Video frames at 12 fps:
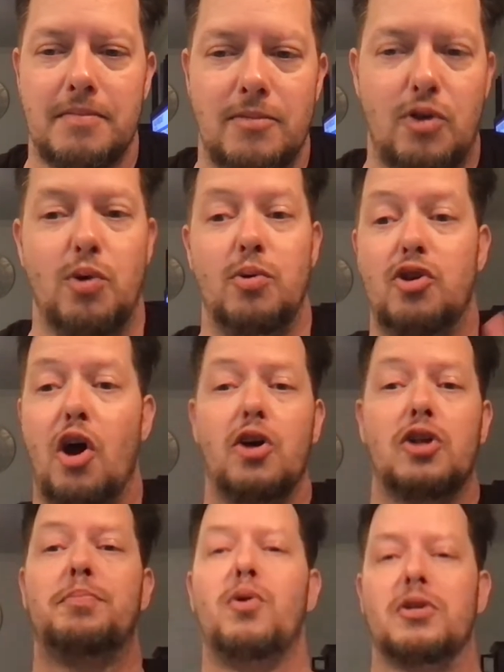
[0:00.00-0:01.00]
To talk
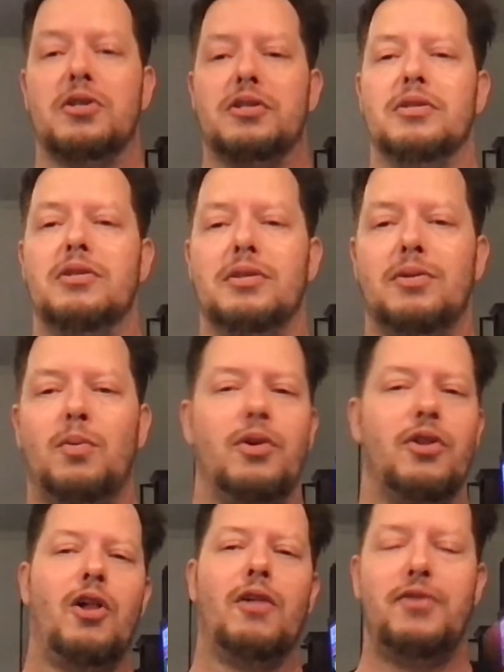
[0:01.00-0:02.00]
sports with
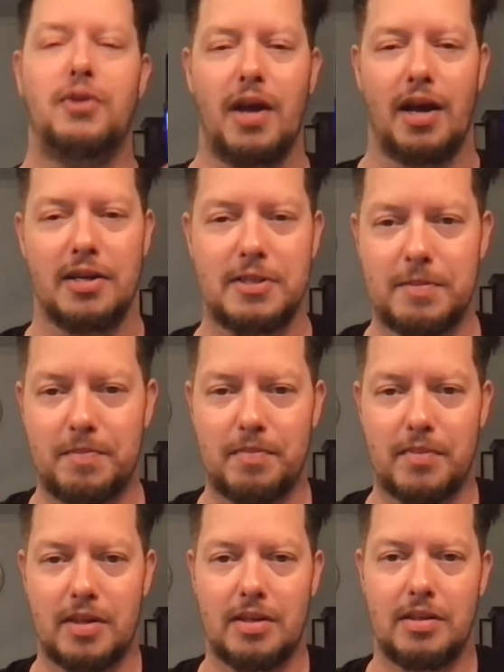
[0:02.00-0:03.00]
all of you guys.
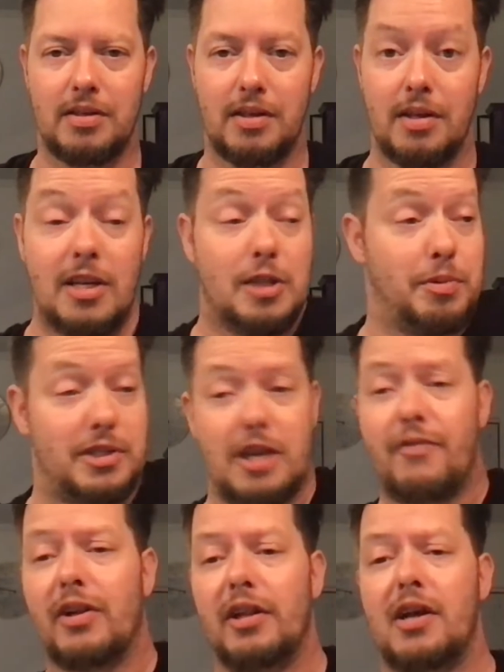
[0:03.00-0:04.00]

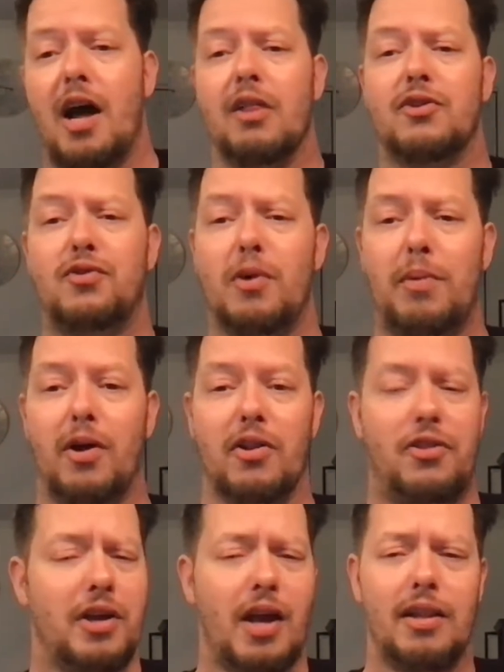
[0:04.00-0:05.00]
Specifically college football. The
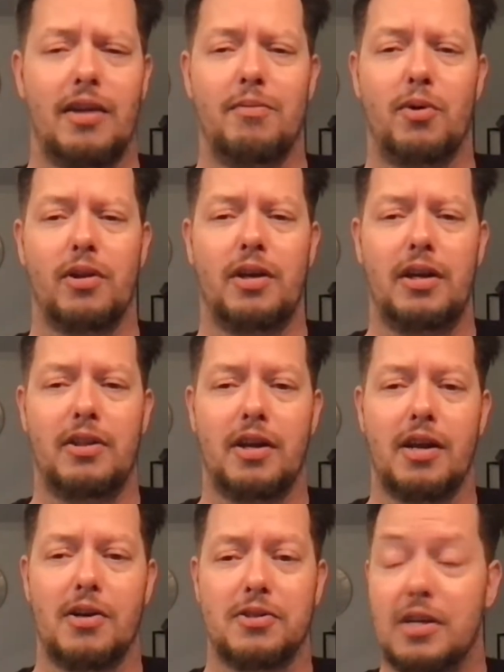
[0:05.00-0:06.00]
thing I love more than anything
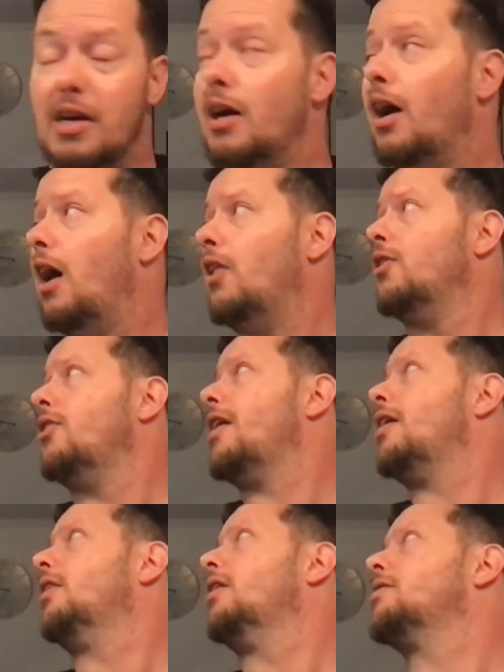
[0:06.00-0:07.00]
else, other than
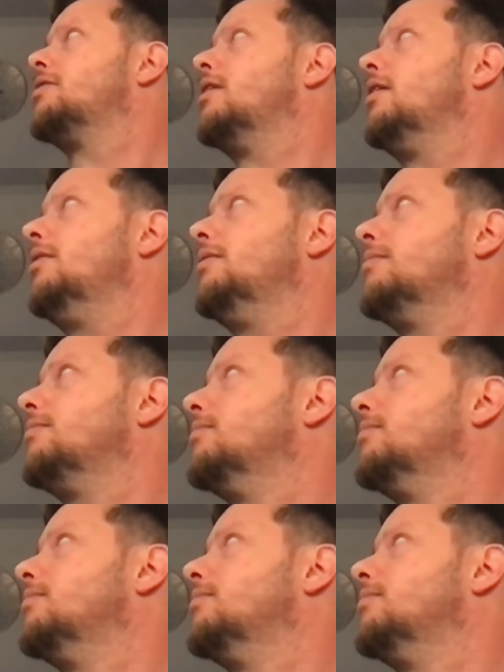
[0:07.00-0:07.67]
Alyssa.